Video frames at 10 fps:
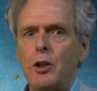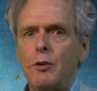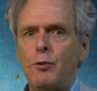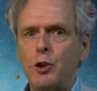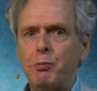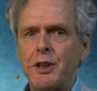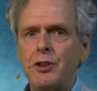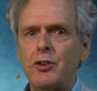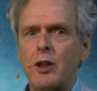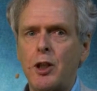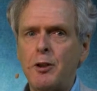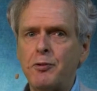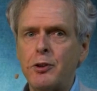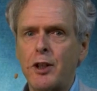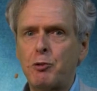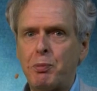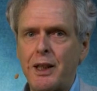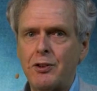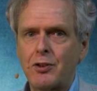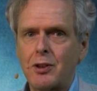Footprints are often
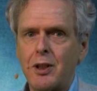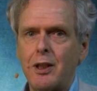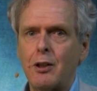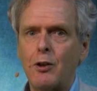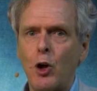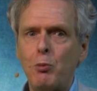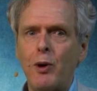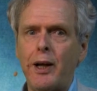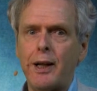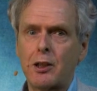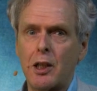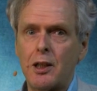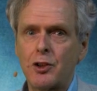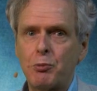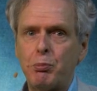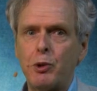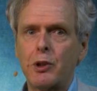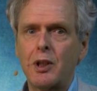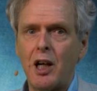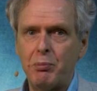expressed in global hectares per
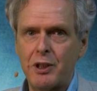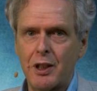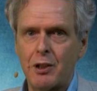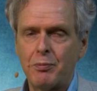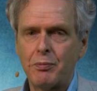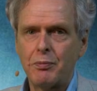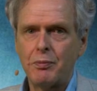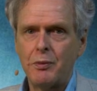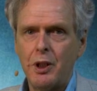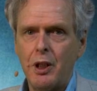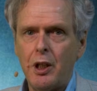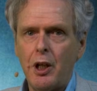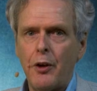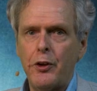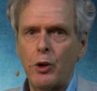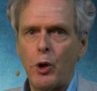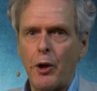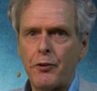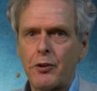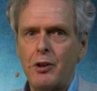capita. The
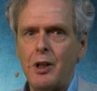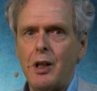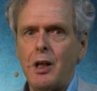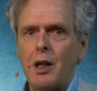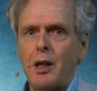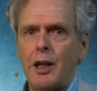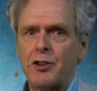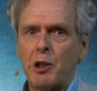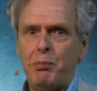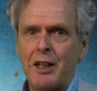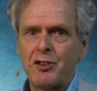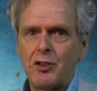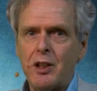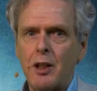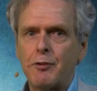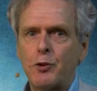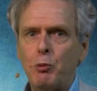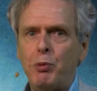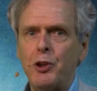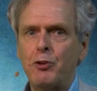Earth has a capacity of
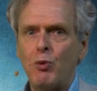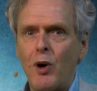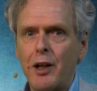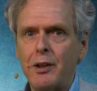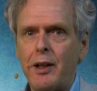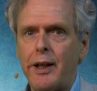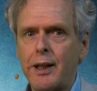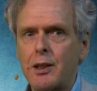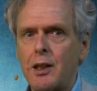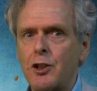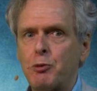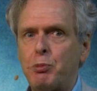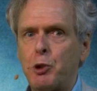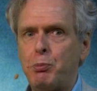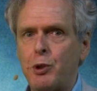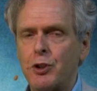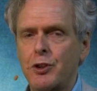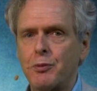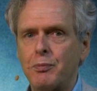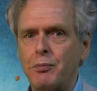2.1 hectares per person.